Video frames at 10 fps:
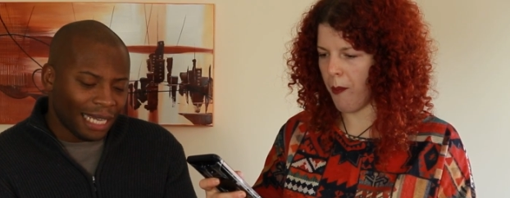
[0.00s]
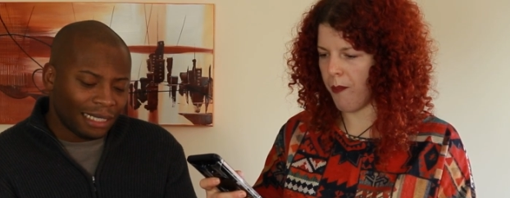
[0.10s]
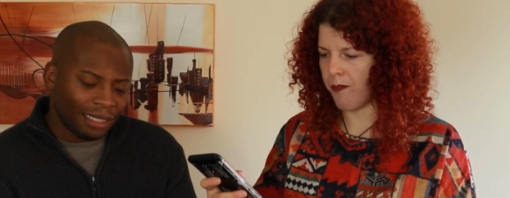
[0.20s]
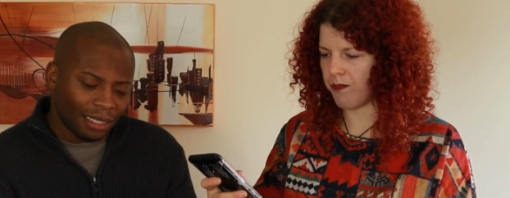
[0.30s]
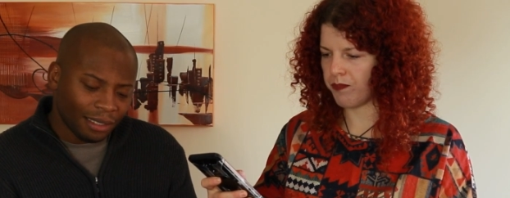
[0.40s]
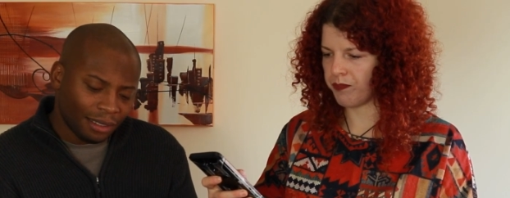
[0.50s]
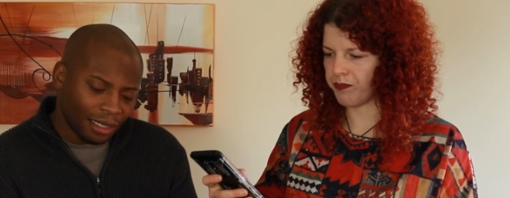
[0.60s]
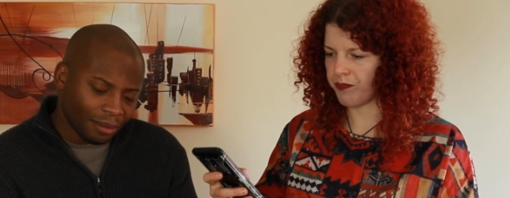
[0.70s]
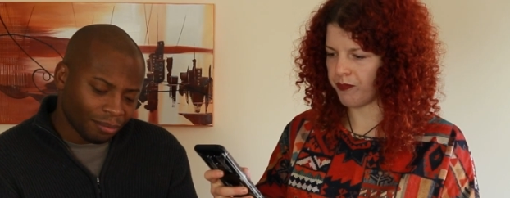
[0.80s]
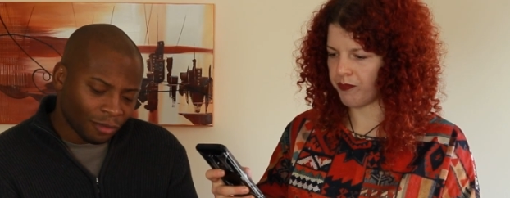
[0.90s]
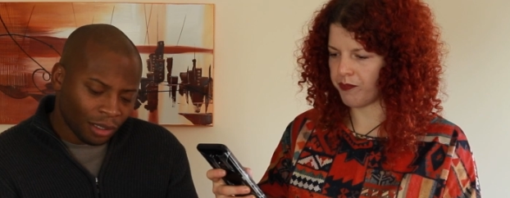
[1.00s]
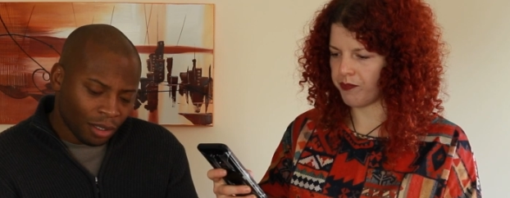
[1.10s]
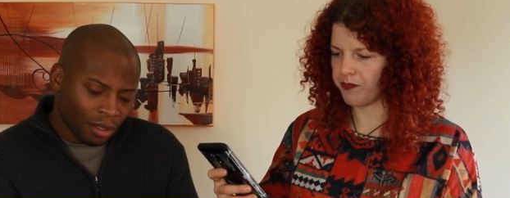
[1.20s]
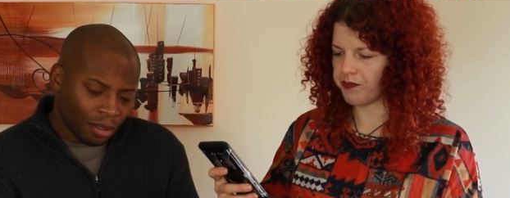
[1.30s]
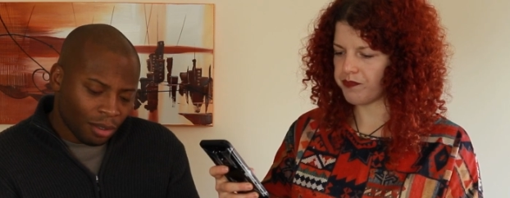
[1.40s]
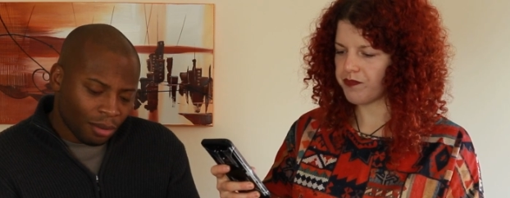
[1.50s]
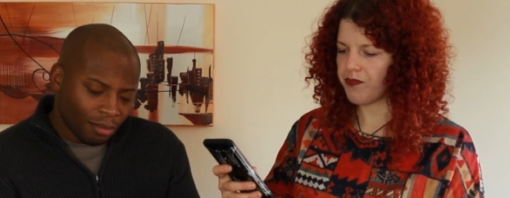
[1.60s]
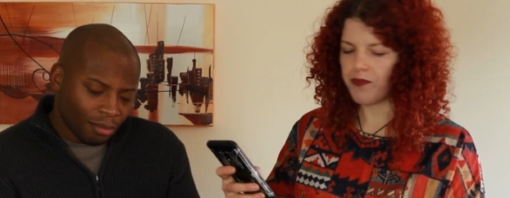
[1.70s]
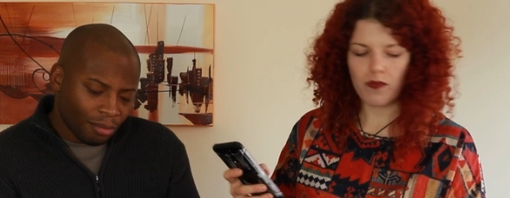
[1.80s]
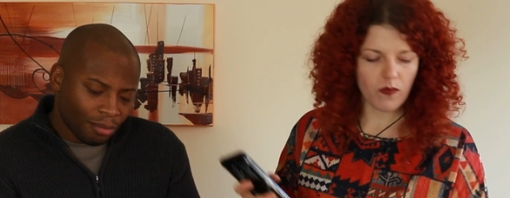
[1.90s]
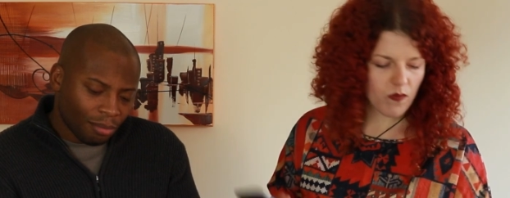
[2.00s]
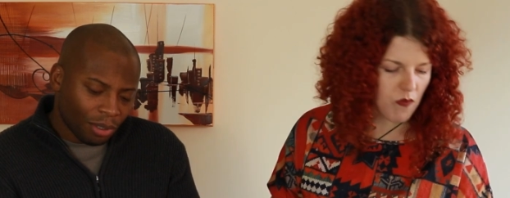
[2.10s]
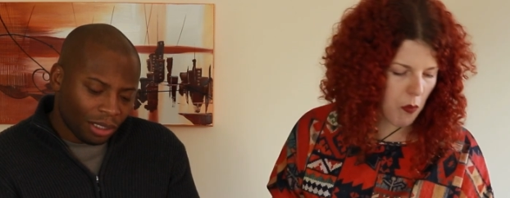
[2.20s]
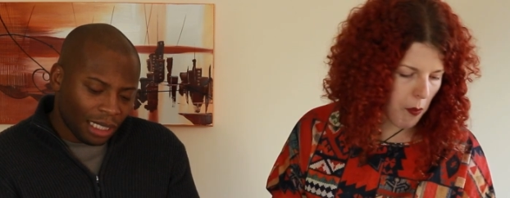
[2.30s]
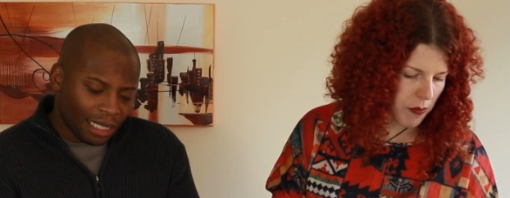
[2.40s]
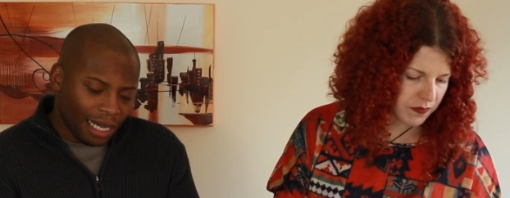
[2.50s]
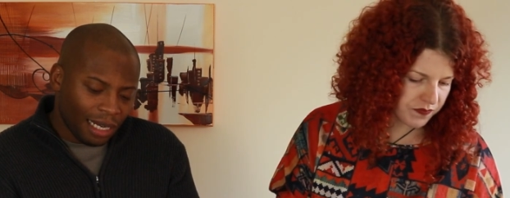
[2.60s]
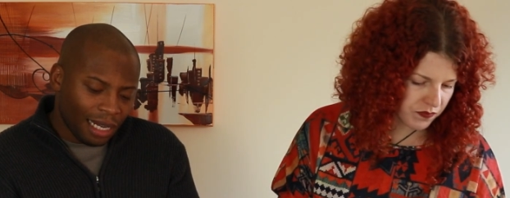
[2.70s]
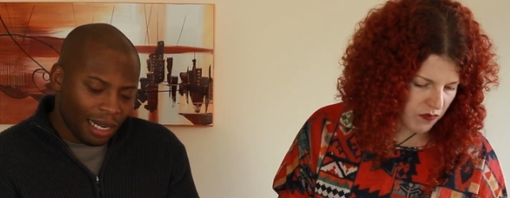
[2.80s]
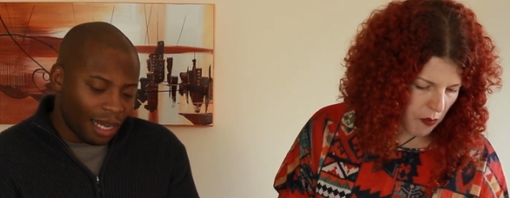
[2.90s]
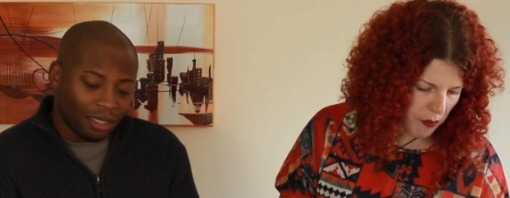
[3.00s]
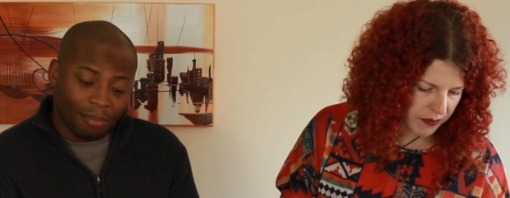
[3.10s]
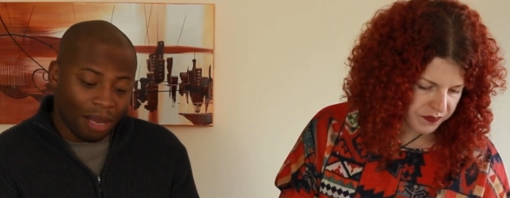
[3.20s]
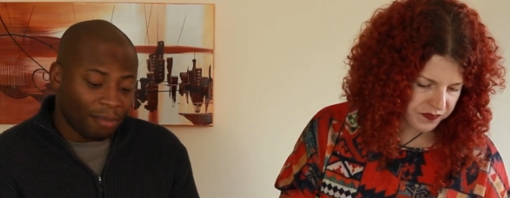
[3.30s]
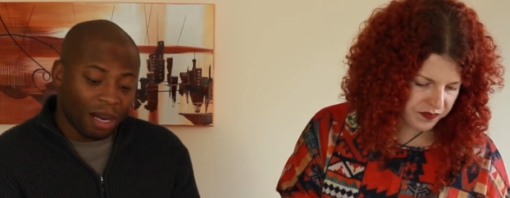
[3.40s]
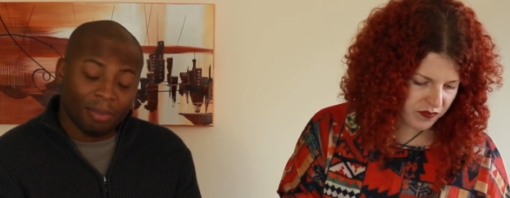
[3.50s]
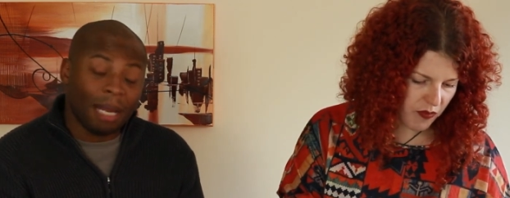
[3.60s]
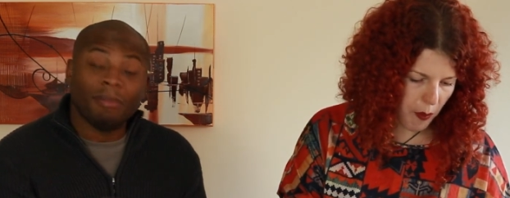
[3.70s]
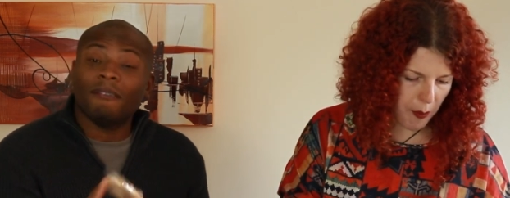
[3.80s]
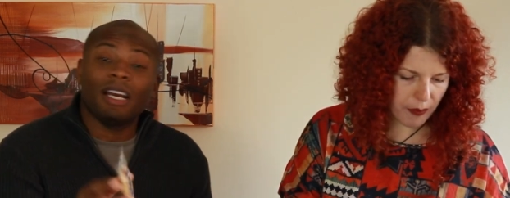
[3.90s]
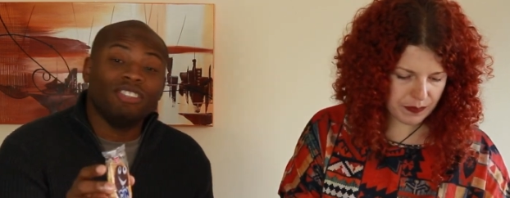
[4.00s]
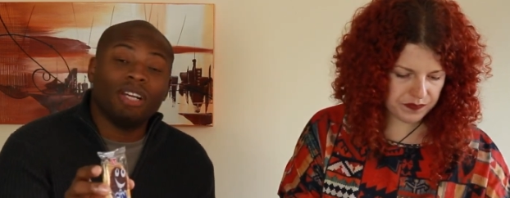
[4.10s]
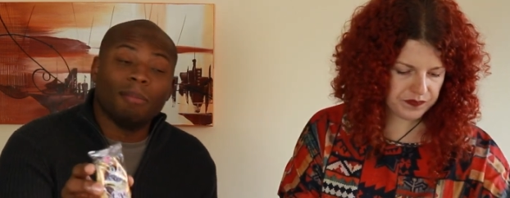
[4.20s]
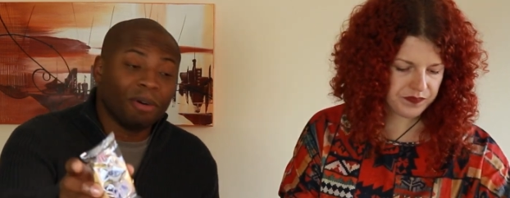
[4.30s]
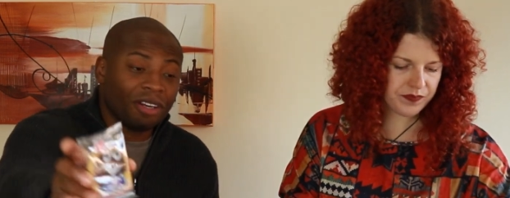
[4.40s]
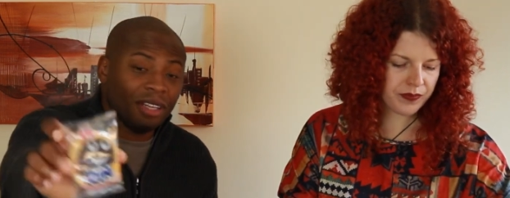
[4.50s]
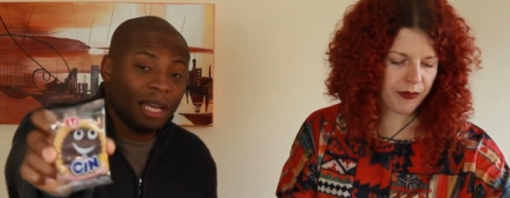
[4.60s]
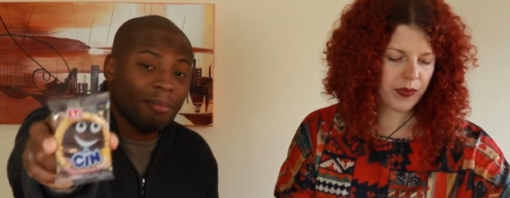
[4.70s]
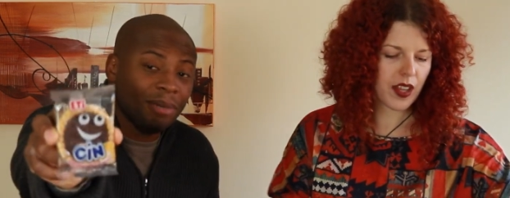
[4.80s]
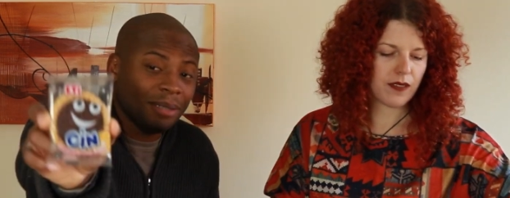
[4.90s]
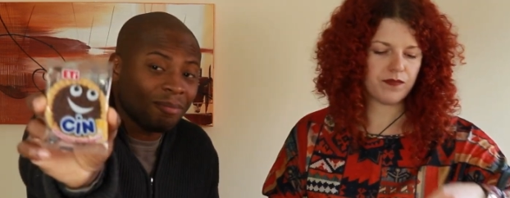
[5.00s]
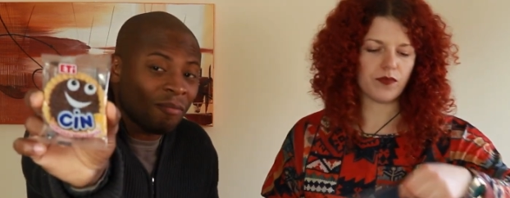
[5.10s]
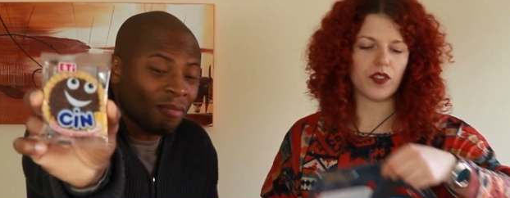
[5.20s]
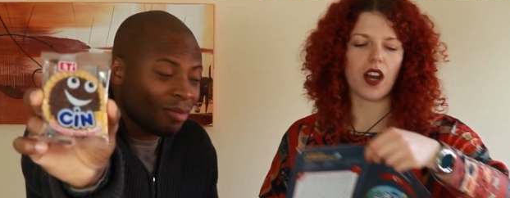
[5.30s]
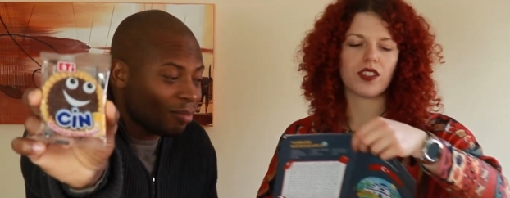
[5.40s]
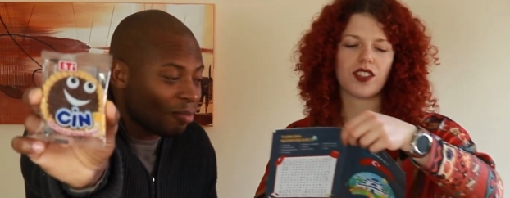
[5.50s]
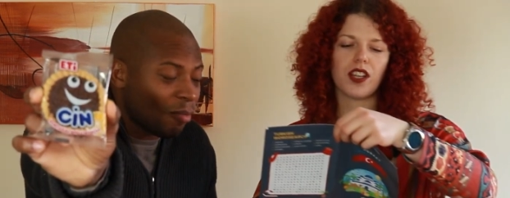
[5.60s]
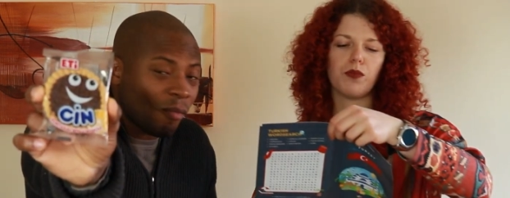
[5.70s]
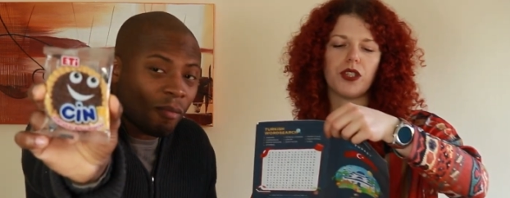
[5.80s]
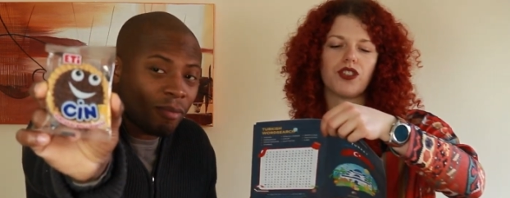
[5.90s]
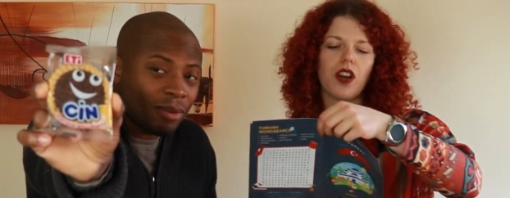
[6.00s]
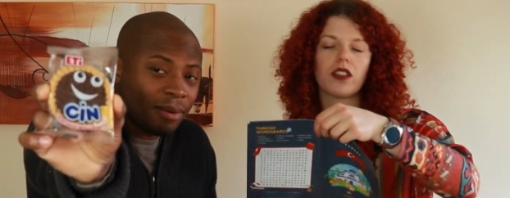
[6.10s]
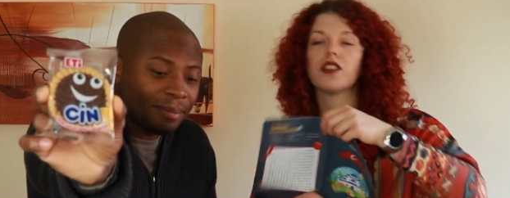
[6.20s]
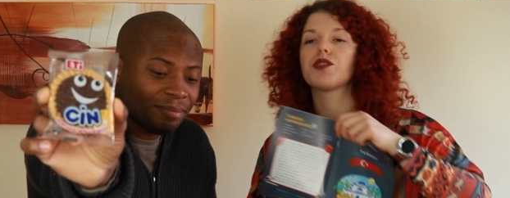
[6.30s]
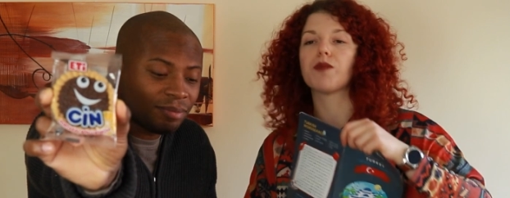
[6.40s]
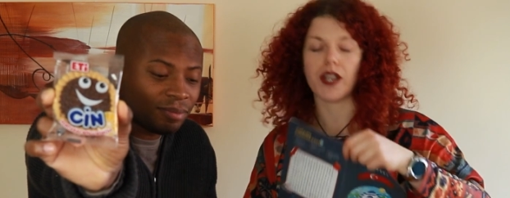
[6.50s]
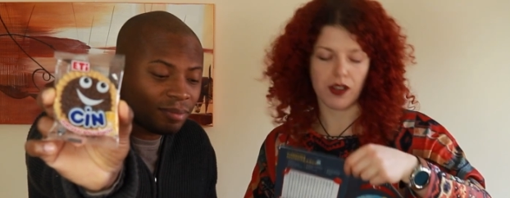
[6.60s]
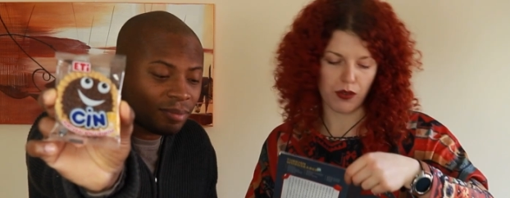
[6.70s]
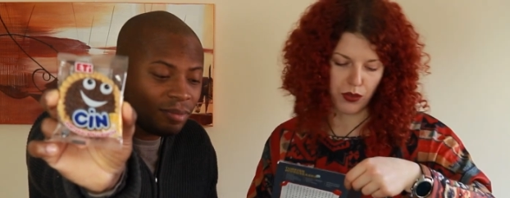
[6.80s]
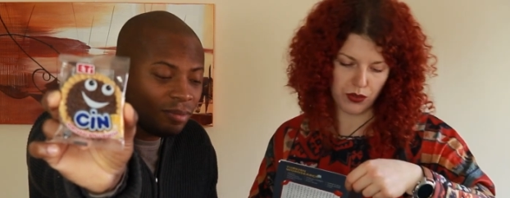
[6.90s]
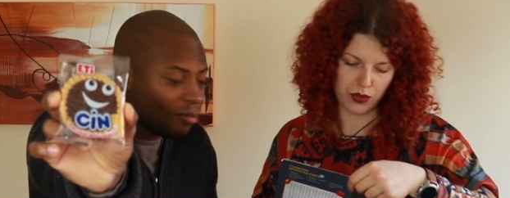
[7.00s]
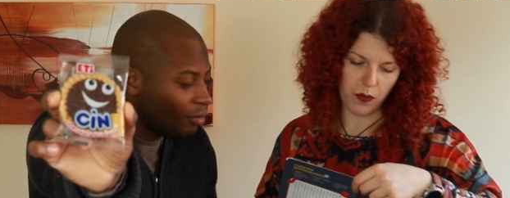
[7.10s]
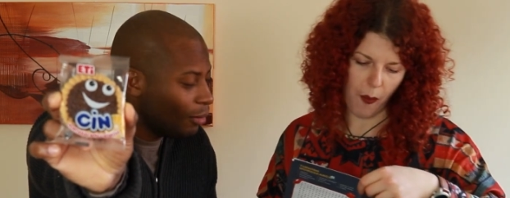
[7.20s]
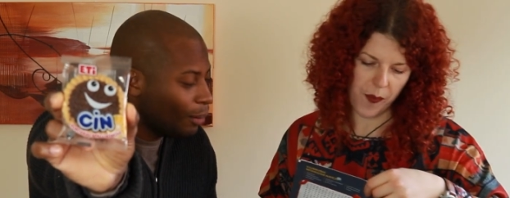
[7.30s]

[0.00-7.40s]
Speaker 1: Eti Cin. Portacala. I'm not, I'm, not, I'm not gonna try to murder that, but
Speaker 2: dusted with chocolate sprinkles.